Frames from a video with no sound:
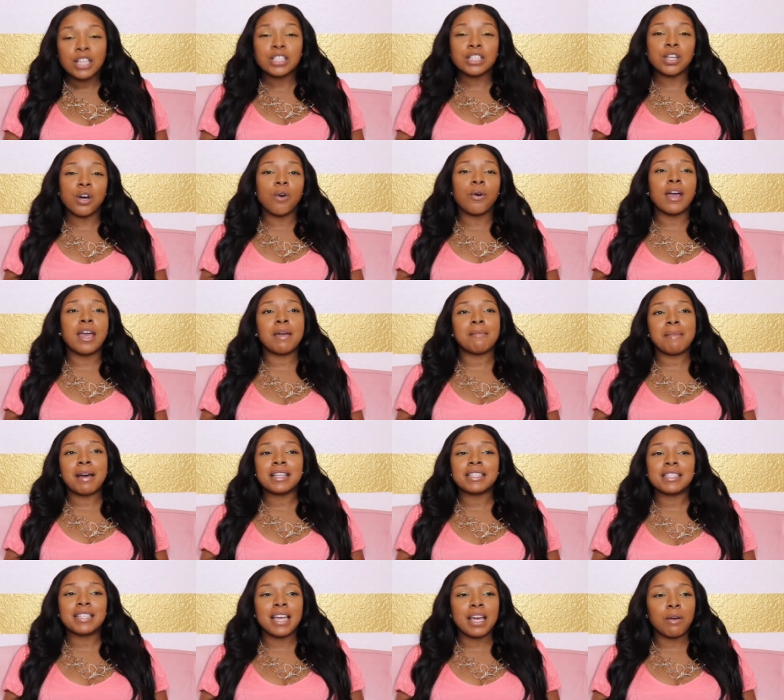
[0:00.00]
So am
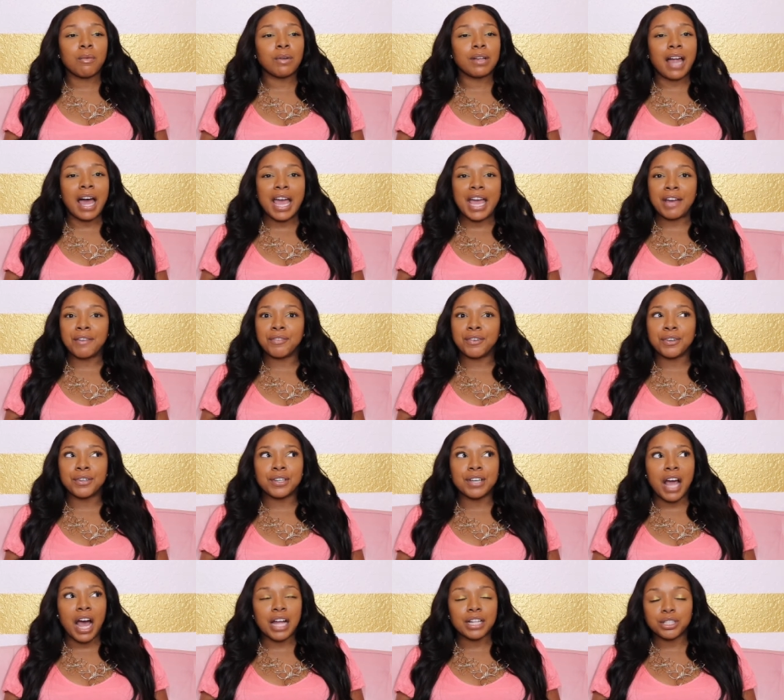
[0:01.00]
I saying, will I ever
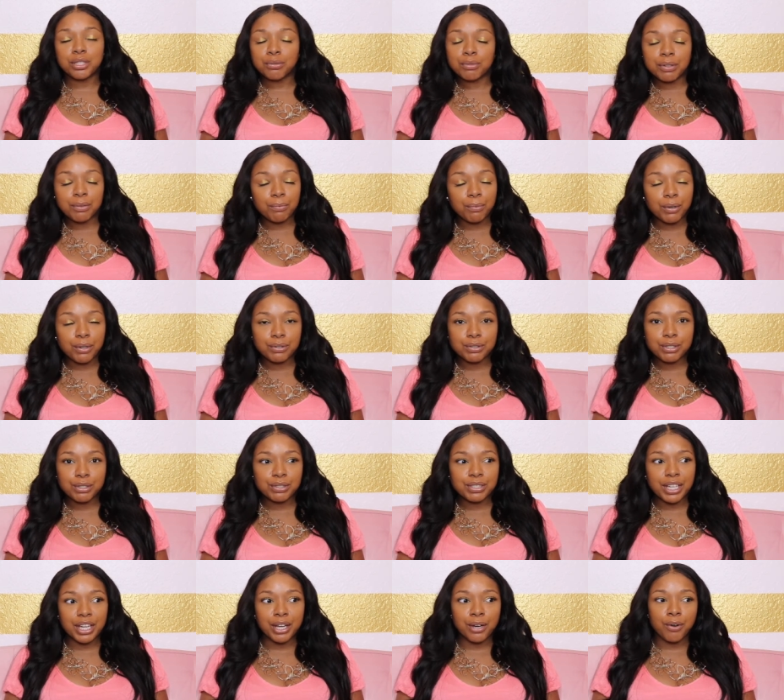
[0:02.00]
not do a realtor
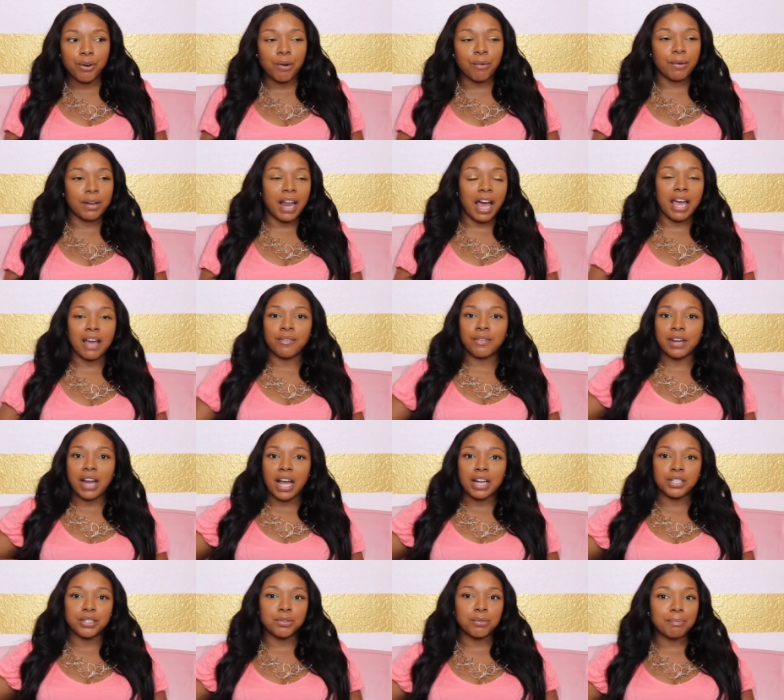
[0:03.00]
deal, or will I ever
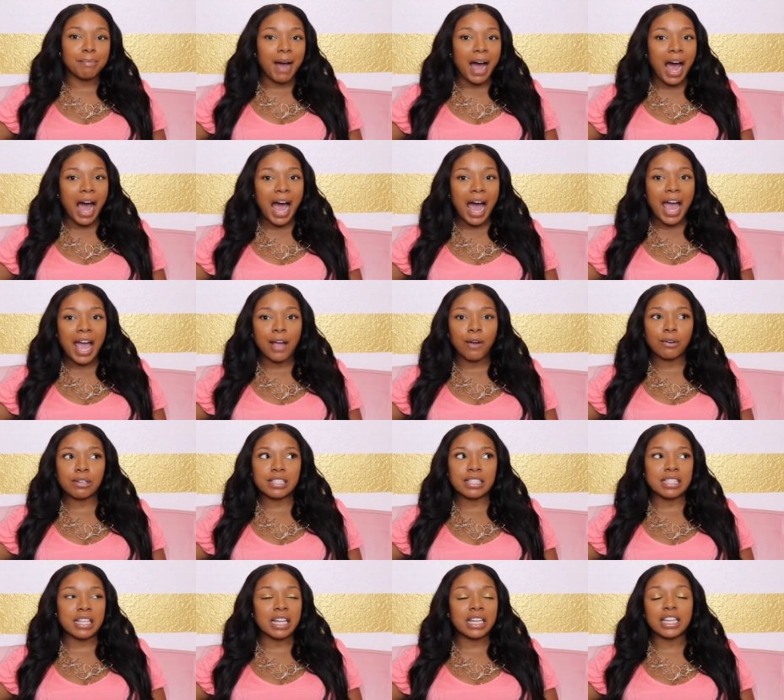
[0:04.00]
not do buy or
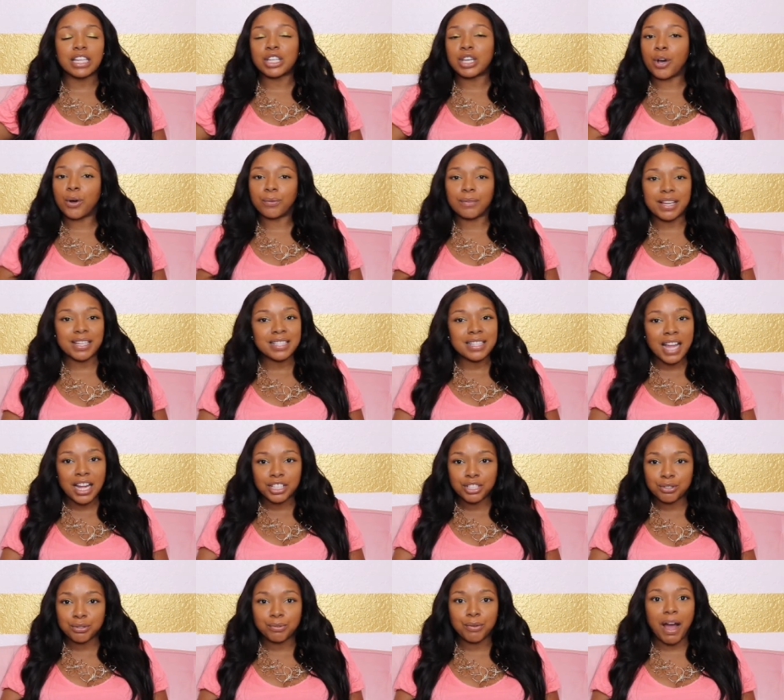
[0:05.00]
sell it? No, that's
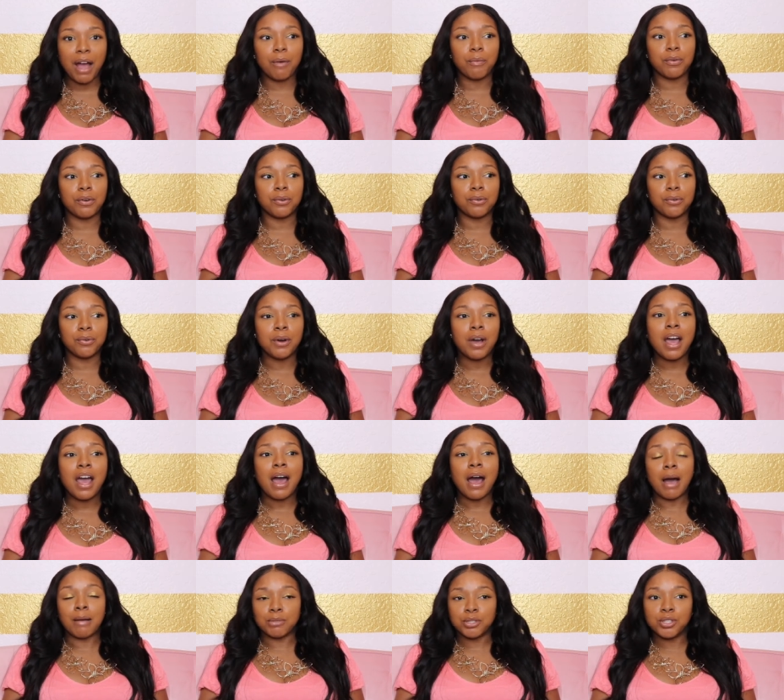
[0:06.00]
not true. I will,
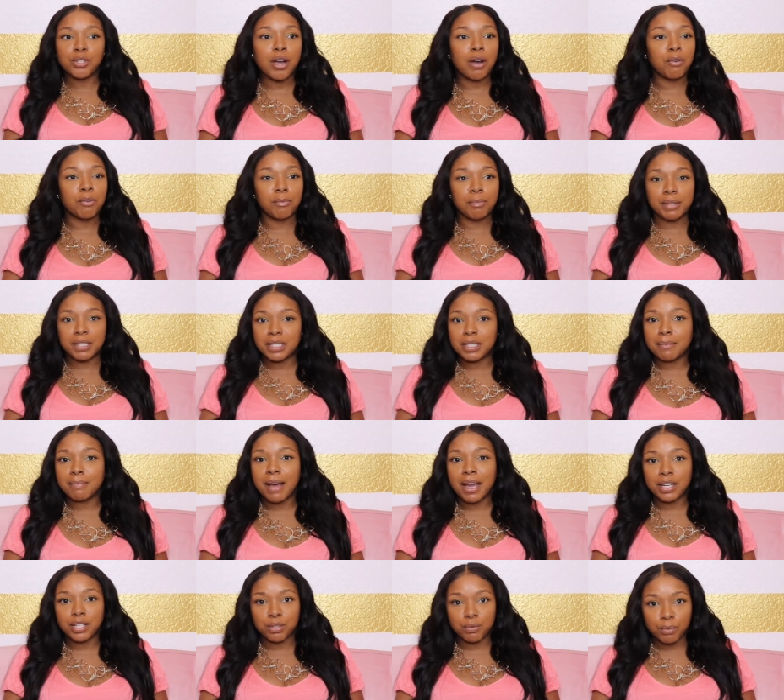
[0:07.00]
I'm sure I will be
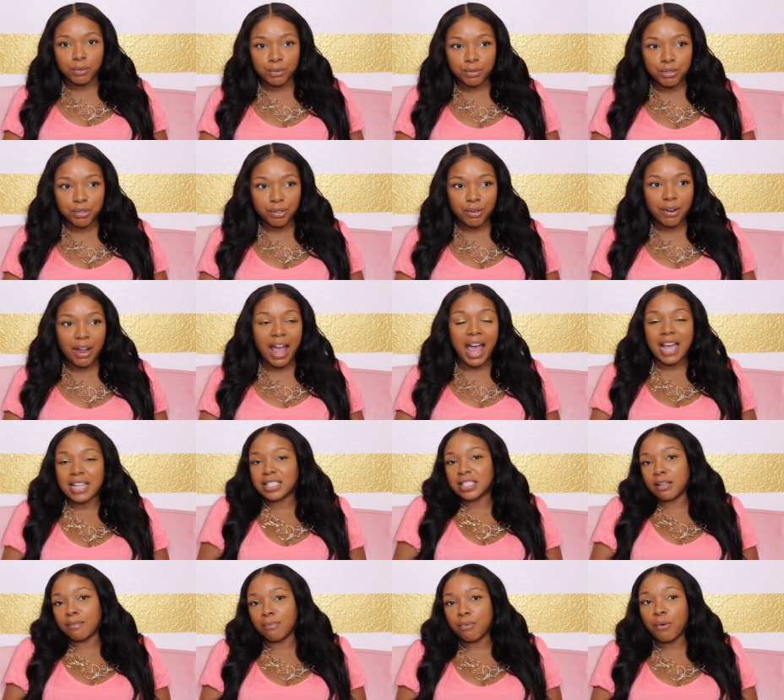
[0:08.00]
somebody's realtor
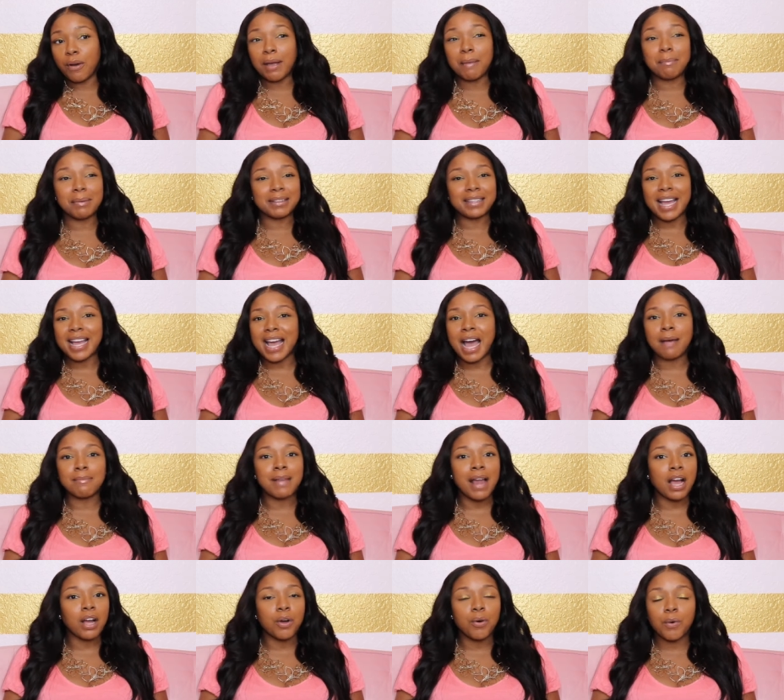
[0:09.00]
at some point, but that I'm
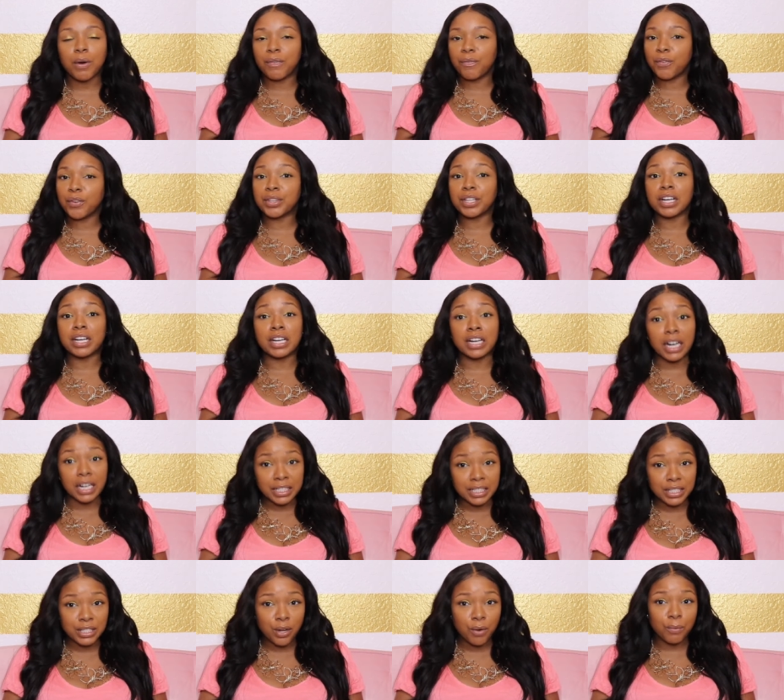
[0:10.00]
not going for the
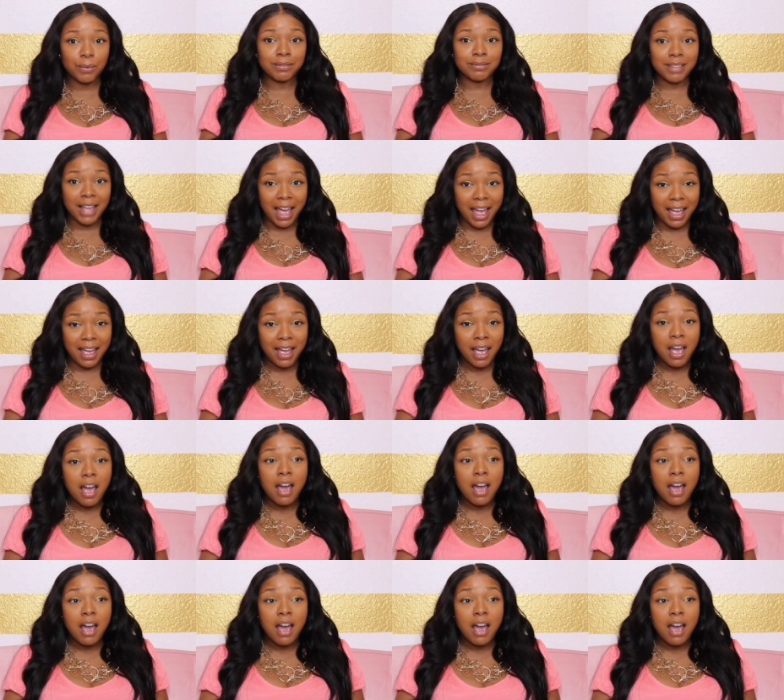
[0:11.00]
gusto with that.